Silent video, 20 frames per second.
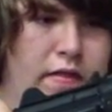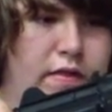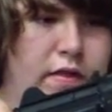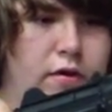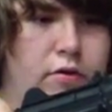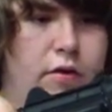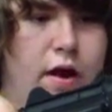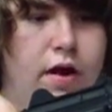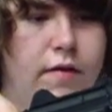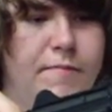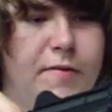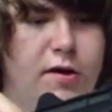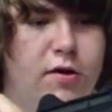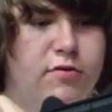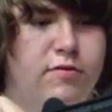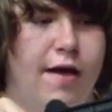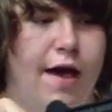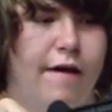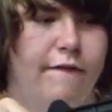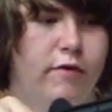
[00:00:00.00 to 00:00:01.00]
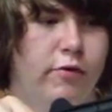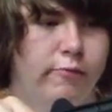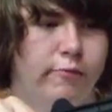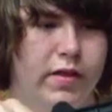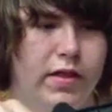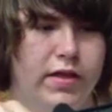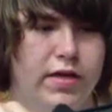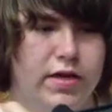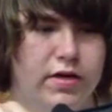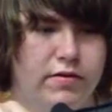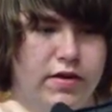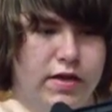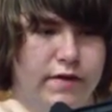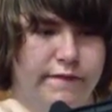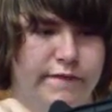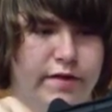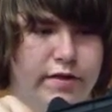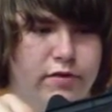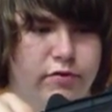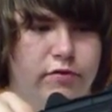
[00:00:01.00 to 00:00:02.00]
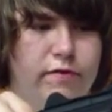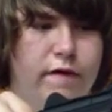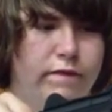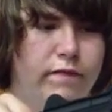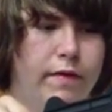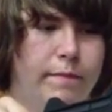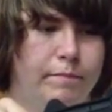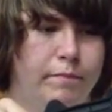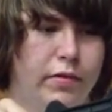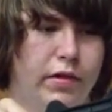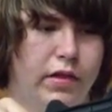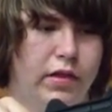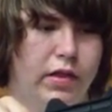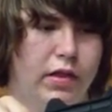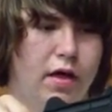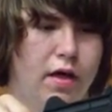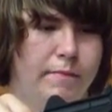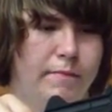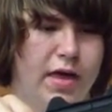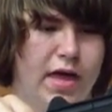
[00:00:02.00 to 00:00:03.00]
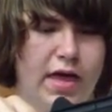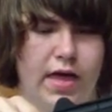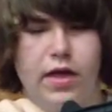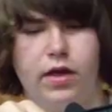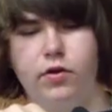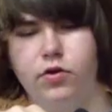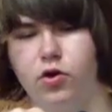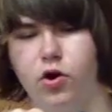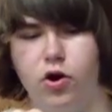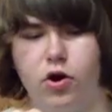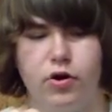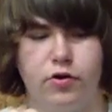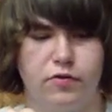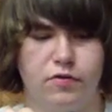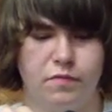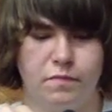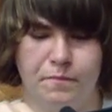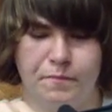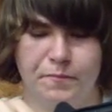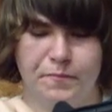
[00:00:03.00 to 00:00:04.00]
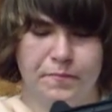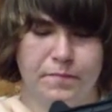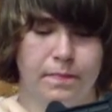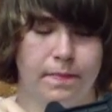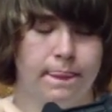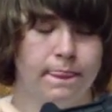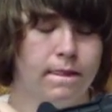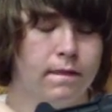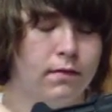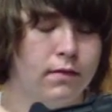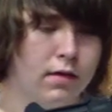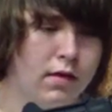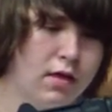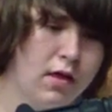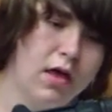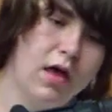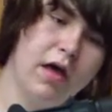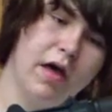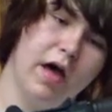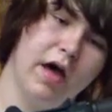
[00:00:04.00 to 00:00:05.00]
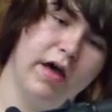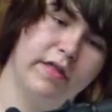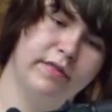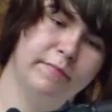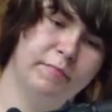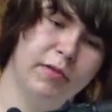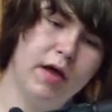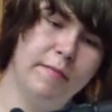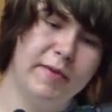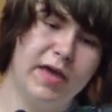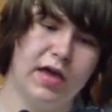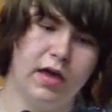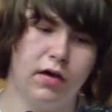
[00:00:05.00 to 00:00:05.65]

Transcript: And then right up here you have a really unique feature. You have the plum handguard. The plum